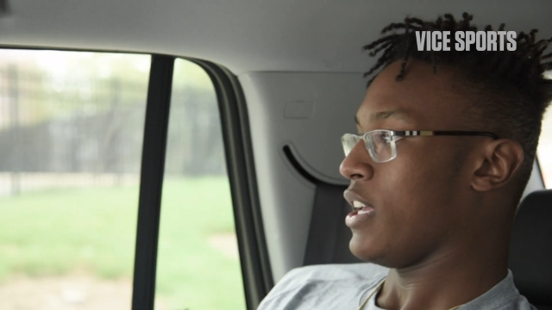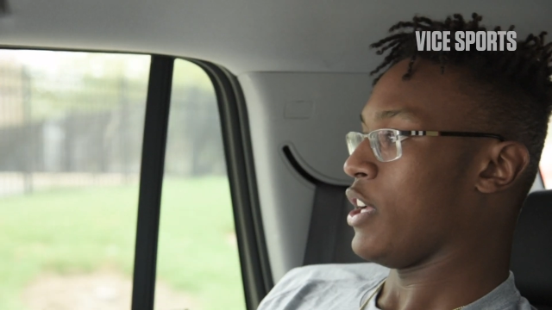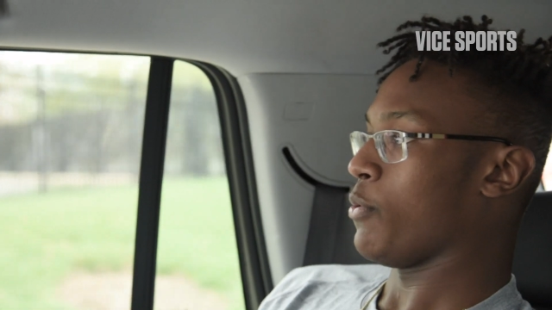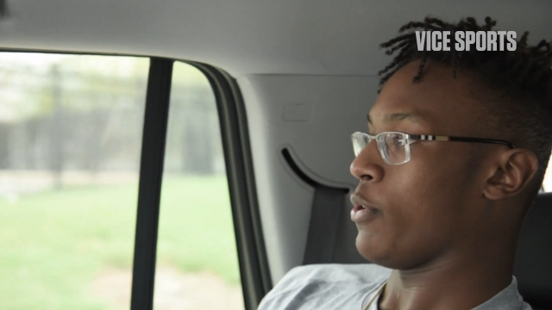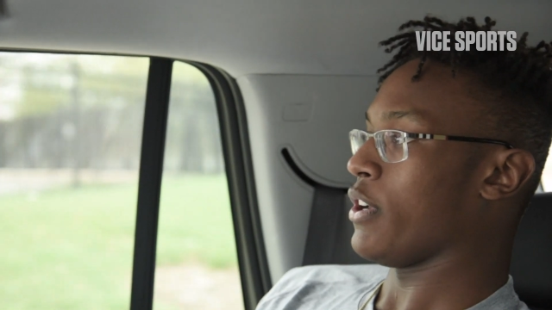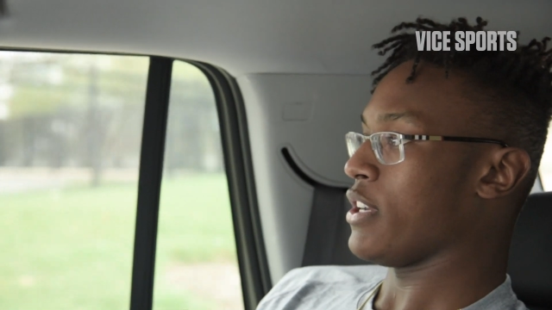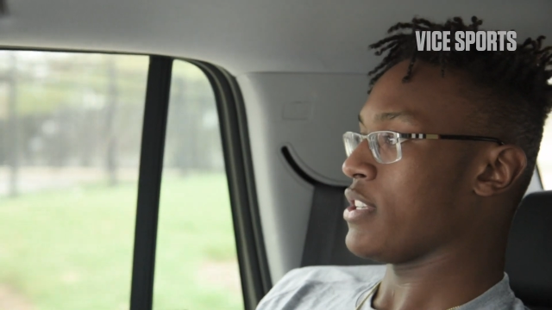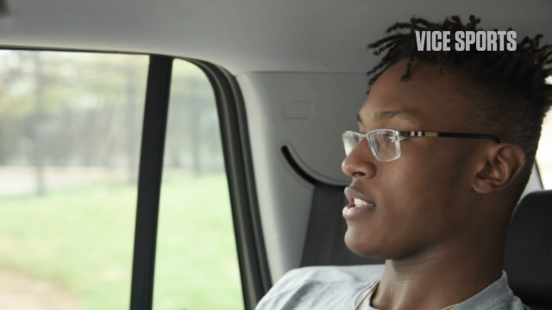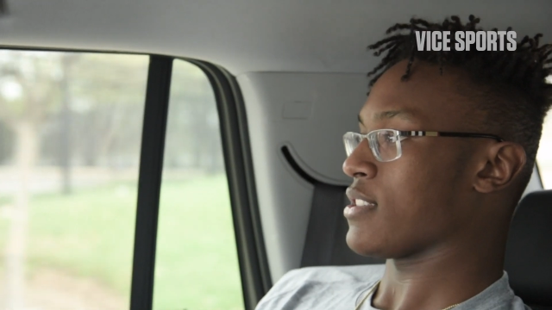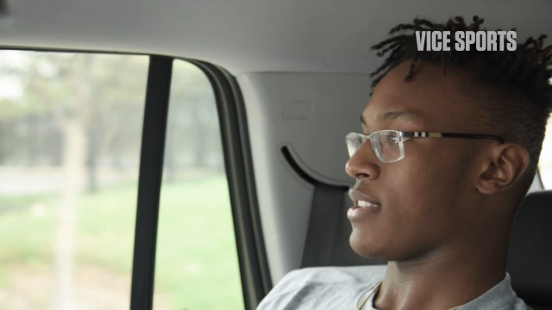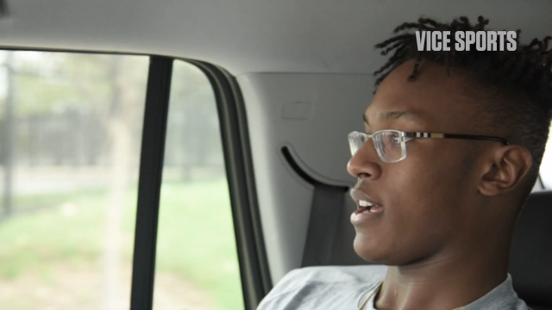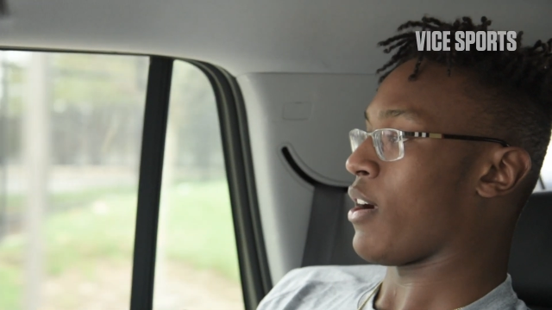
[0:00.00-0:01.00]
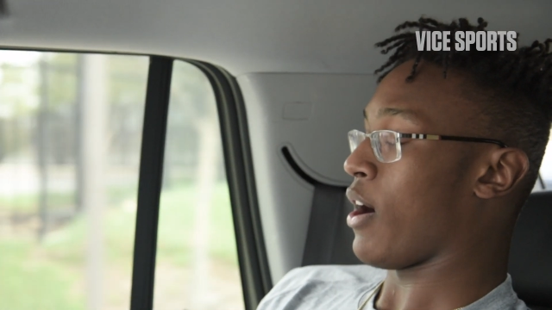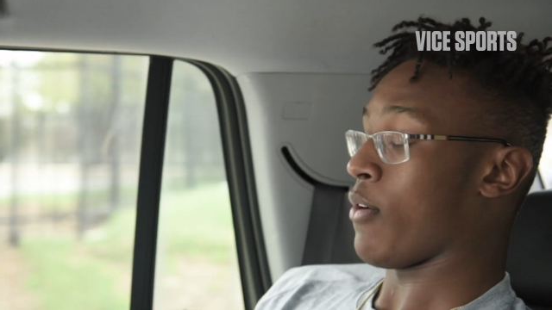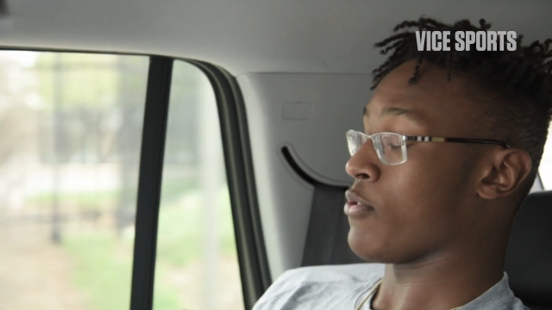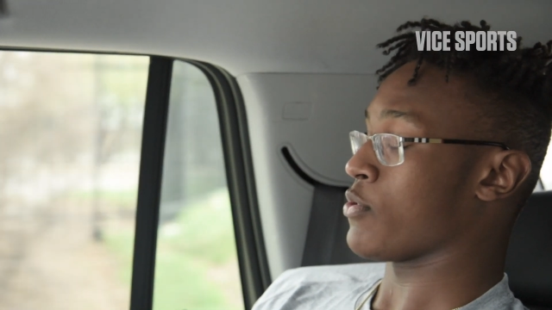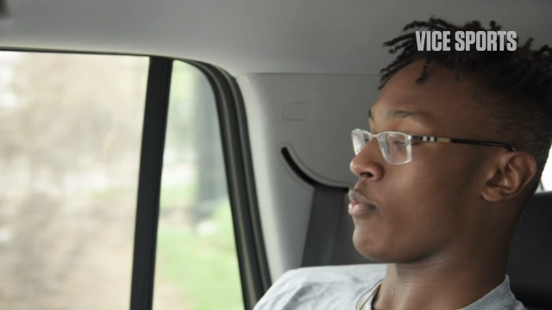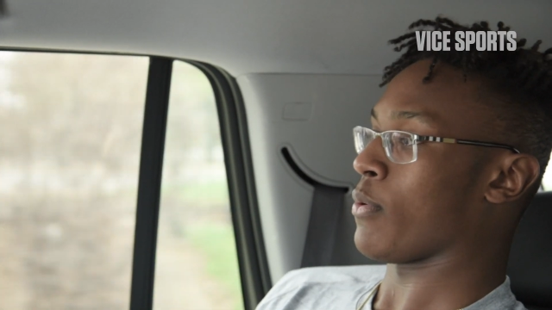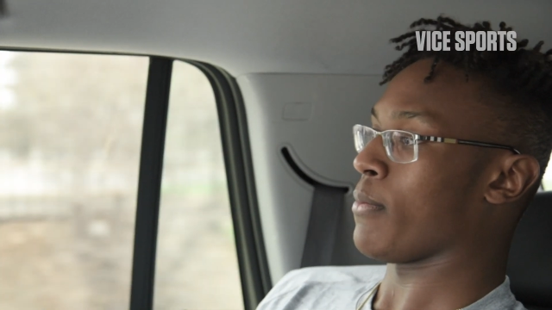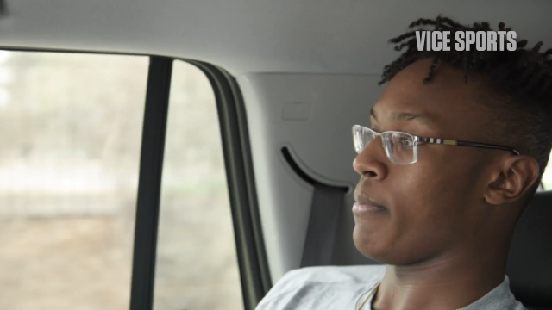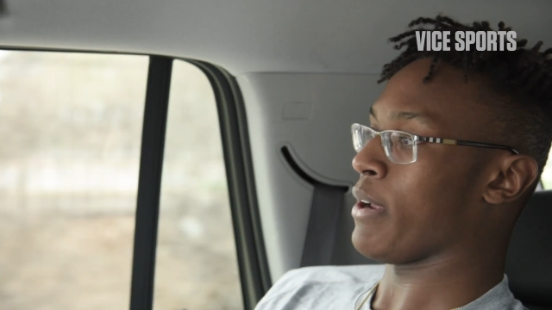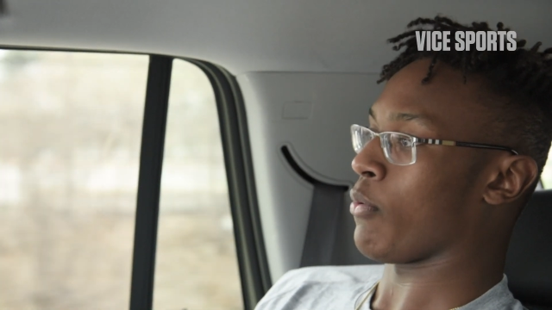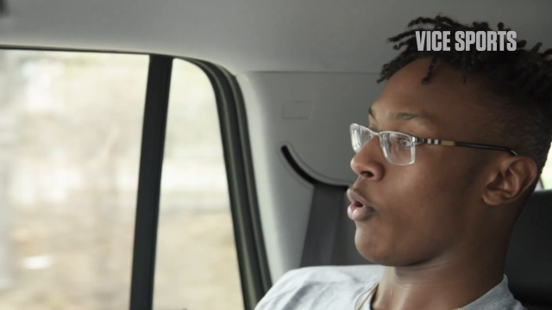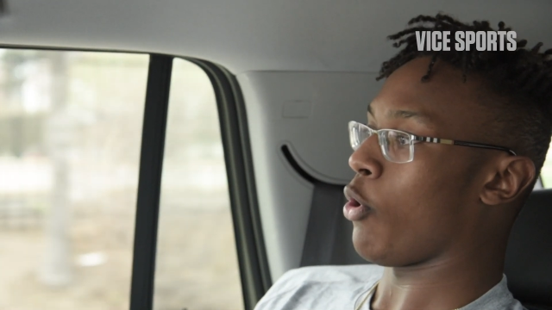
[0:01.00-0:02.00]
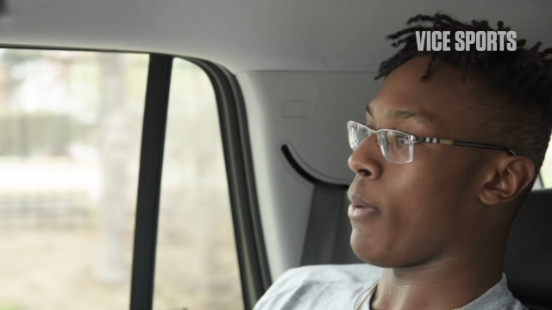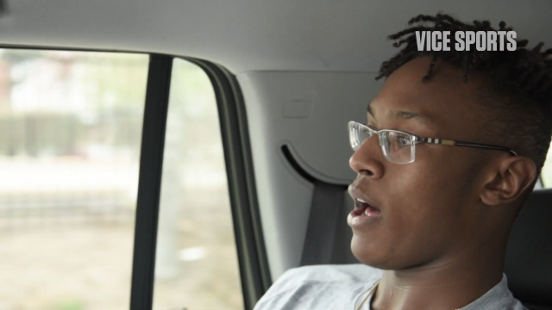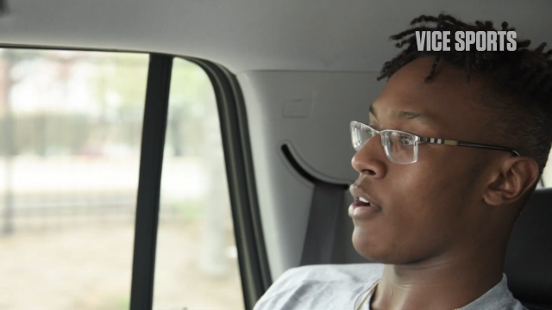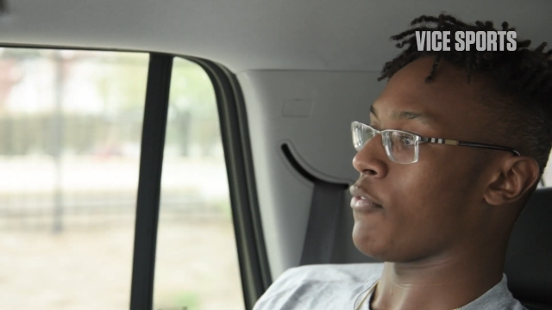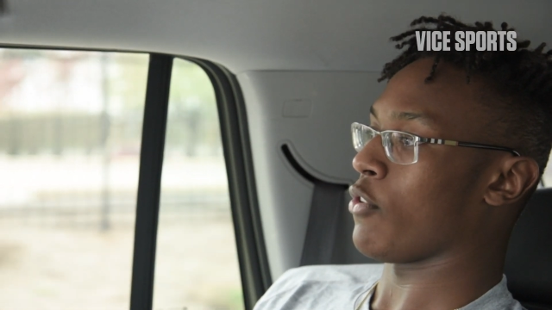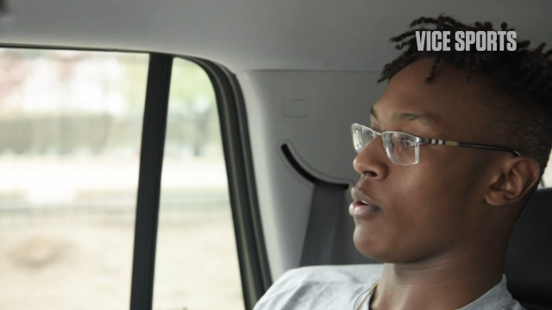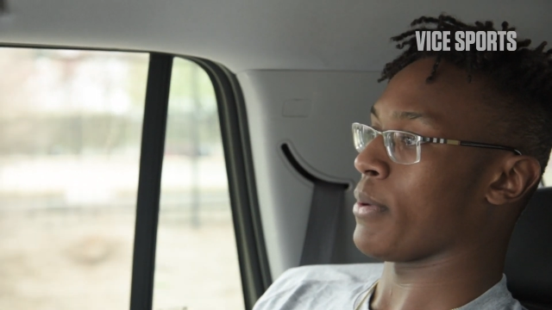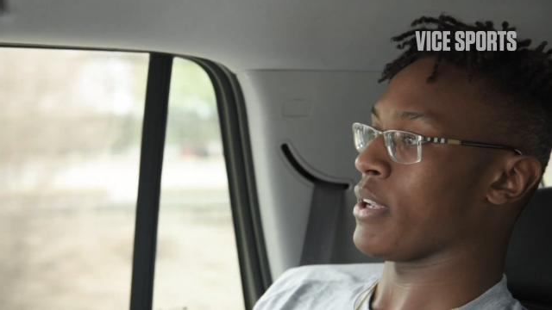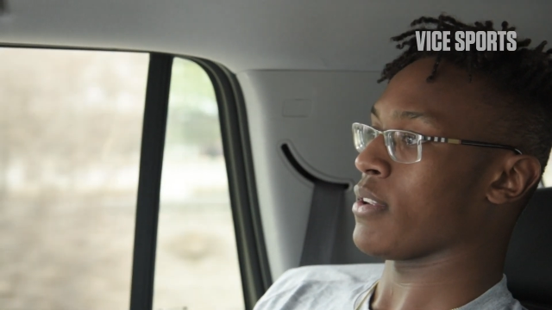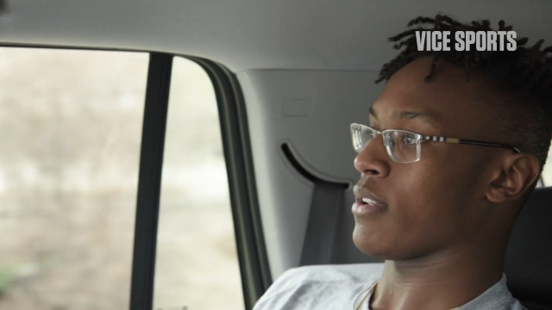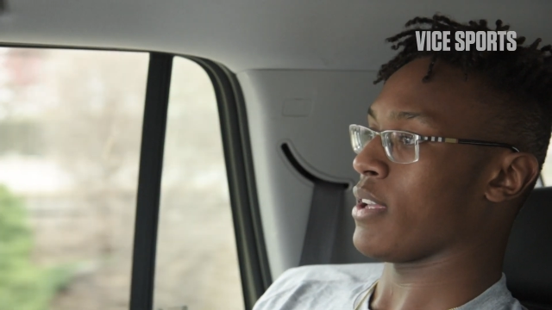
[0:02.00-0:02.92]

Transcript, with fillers: He really just uh, was a big role model for me,